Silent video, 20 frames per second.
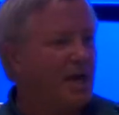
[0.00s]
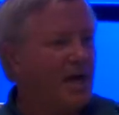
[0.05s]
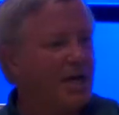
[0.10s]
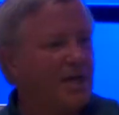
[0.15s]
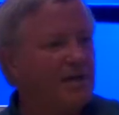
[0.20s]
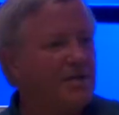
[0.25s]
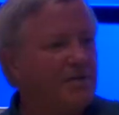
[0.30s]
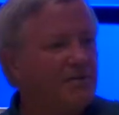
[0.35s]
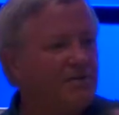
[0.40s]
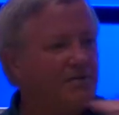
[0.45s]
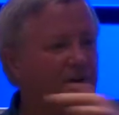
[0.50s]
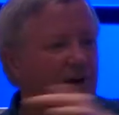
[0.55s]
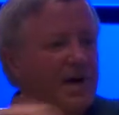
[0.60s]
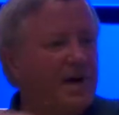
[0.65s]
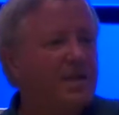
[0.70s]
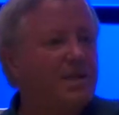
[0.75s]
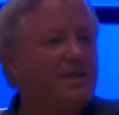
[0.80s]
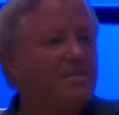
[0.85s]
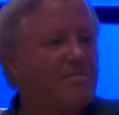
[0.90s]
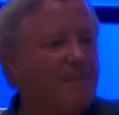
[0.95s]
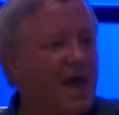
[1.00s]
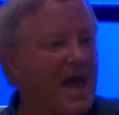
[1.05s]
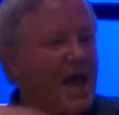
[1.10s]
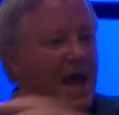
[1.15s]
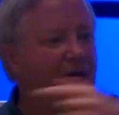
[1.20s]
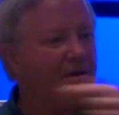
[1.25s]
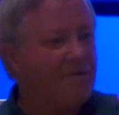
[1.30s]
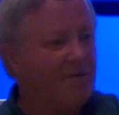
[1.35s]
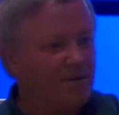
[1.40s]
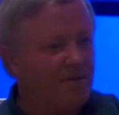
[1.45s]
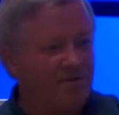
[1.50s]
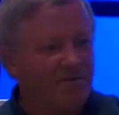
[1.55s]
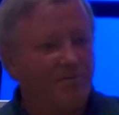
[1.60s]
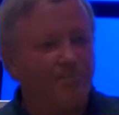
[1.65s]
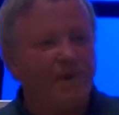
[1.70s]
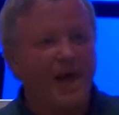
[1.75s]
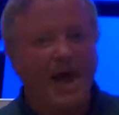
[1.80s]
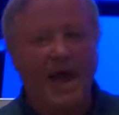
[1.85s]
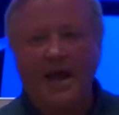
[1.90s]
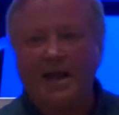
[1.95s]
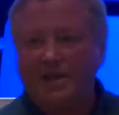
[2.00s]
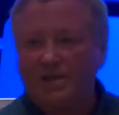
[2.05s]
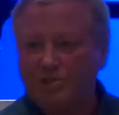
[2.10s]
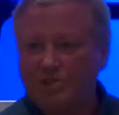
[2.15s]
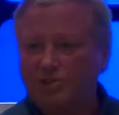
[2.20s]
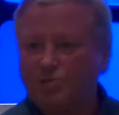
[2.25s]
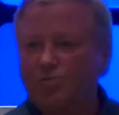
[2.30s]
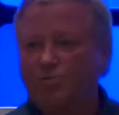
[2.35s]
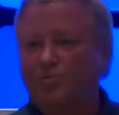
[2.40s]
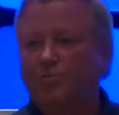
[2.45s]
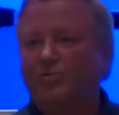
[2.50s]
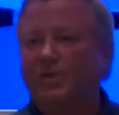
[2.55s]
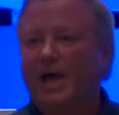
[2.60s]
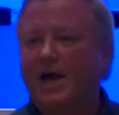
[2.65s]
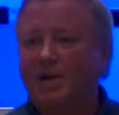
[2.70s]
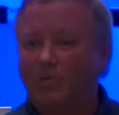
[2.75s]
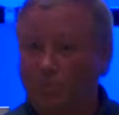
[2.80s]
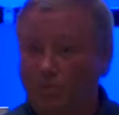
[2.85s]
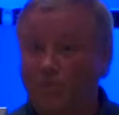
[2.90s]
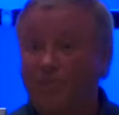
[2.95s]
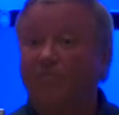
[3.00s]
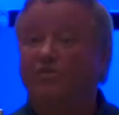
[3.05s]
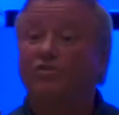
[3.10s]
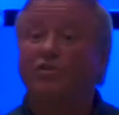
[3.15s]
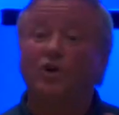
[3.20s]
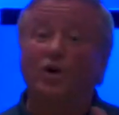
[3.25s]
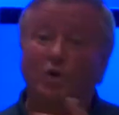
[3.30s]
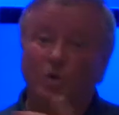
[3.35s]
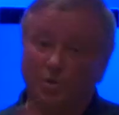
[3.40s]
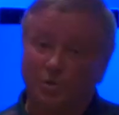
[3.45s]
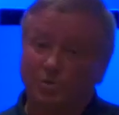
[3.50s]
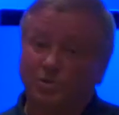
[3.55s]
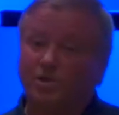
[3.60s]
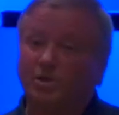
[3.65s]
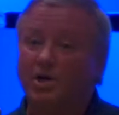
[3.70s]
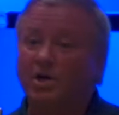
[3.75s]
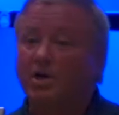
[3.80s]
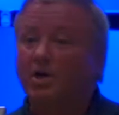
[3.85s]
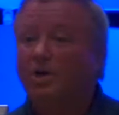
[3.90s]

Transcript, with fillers: I could define the path of the packets through that or the flows